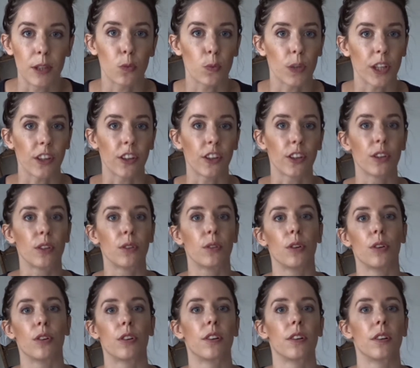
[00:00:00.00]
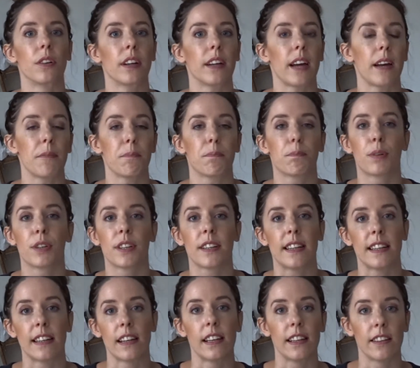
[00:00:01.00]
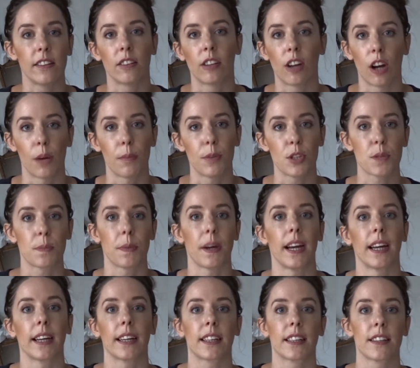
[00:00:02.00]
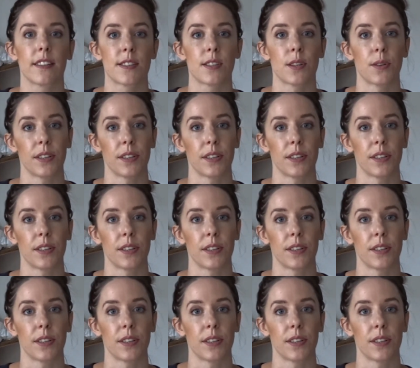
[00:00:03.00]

with you or put it in a little garbage bag so